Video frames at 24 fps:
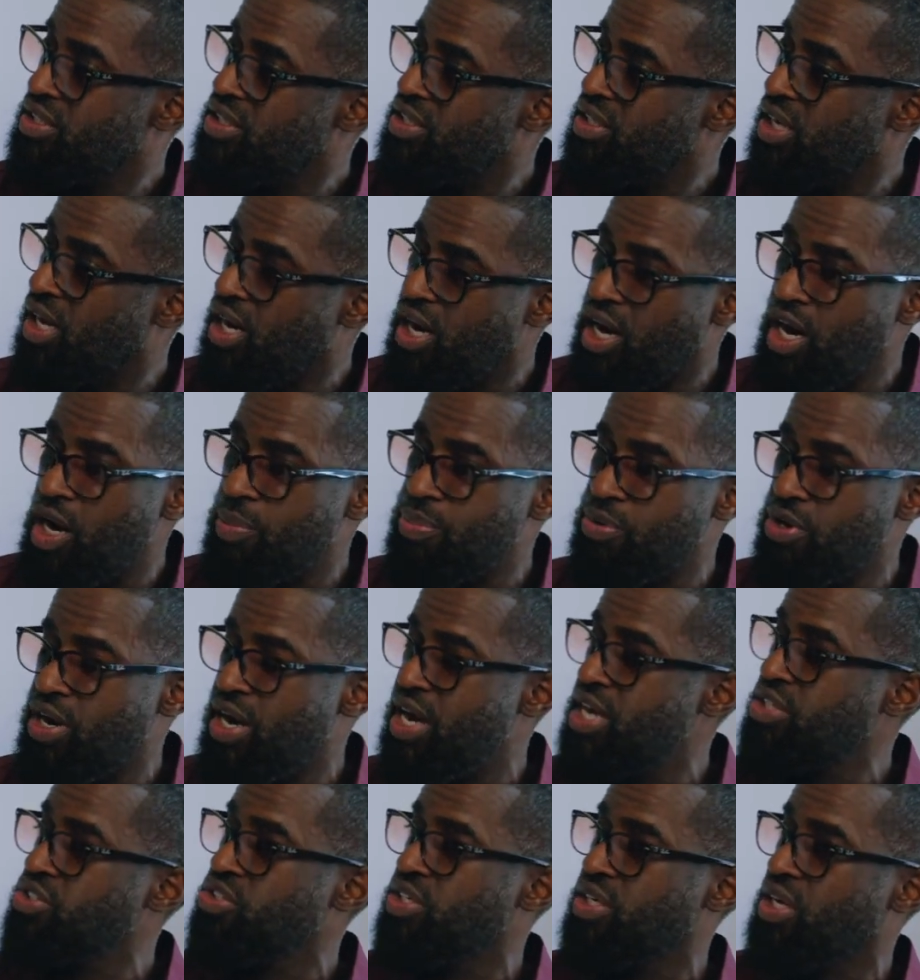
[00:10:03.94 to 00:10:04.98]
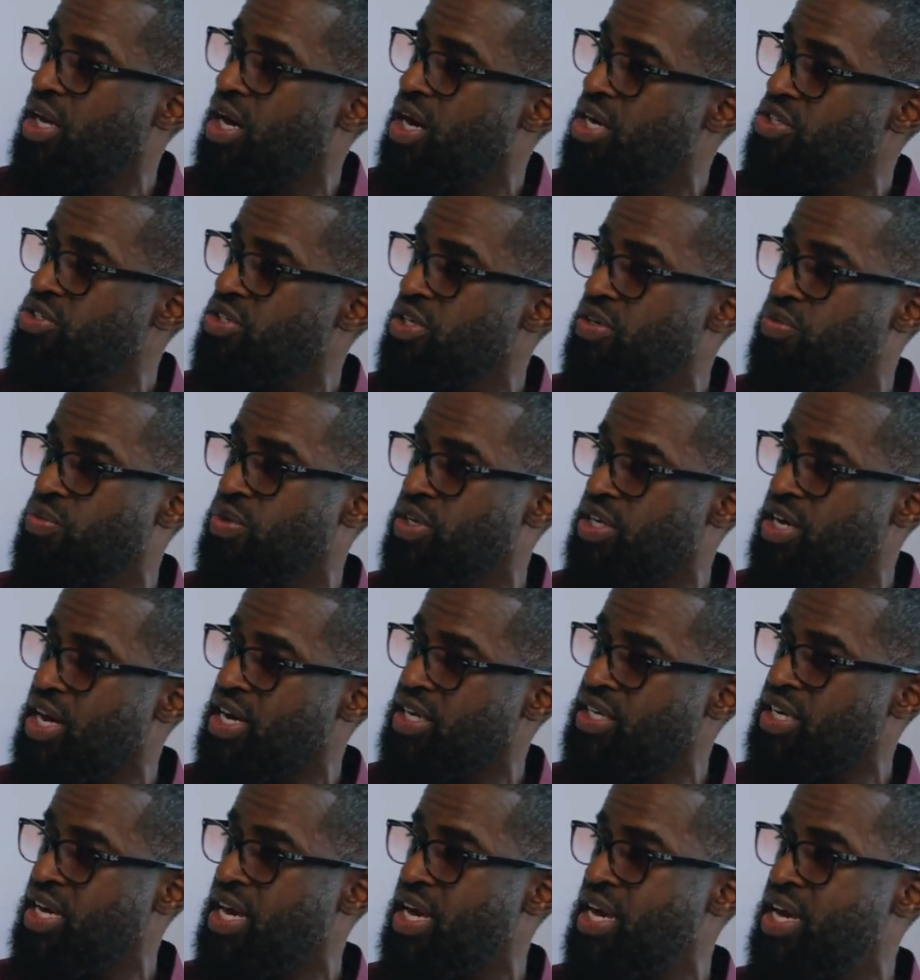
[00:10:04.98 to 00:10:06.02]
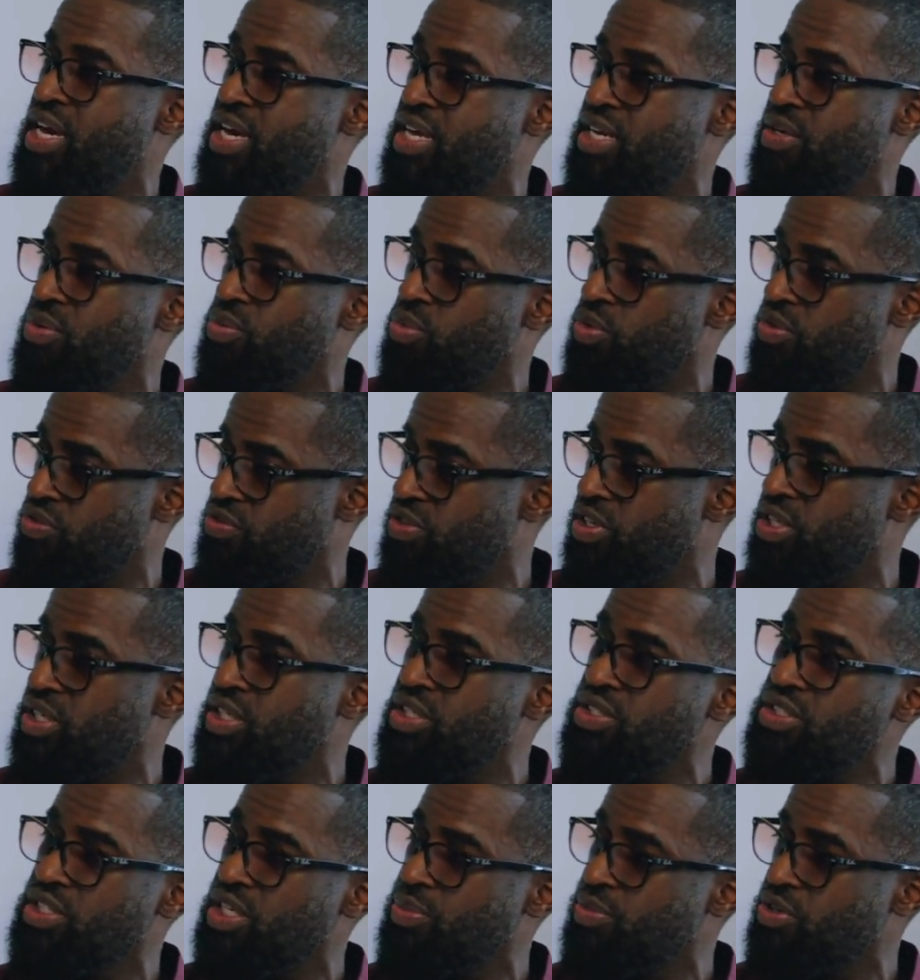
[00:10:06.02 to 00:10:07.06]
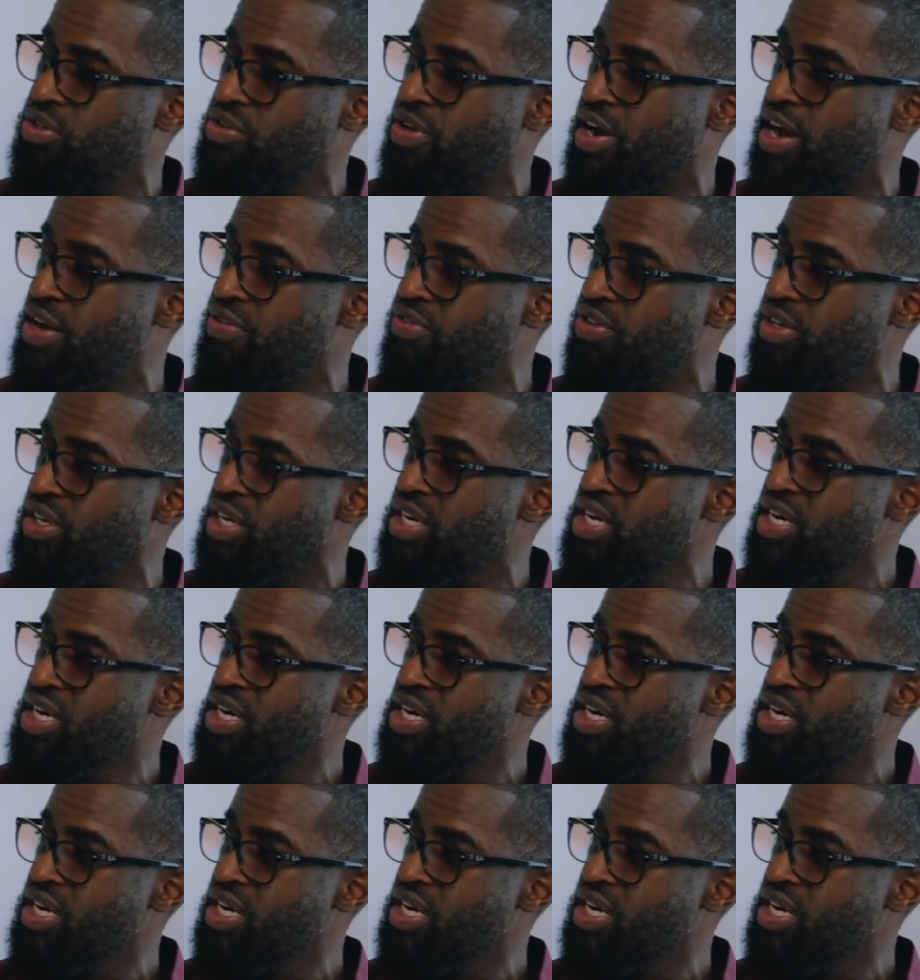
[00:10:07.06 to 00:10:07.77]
the upper echelons of what I can within this demographic.